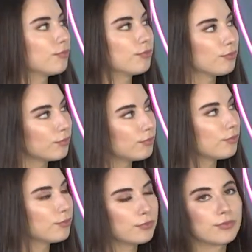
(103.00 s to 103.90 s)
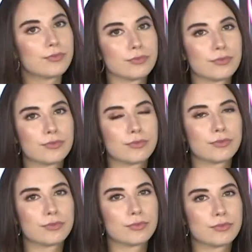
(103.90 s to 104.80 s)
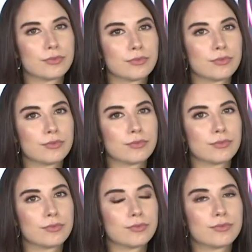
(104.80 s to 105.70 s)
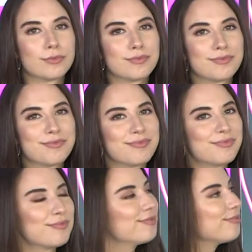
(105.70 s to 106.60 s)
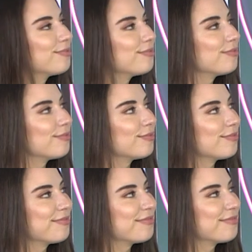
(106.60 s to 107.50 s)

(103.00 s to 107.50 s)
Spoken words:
The person shown says nothing.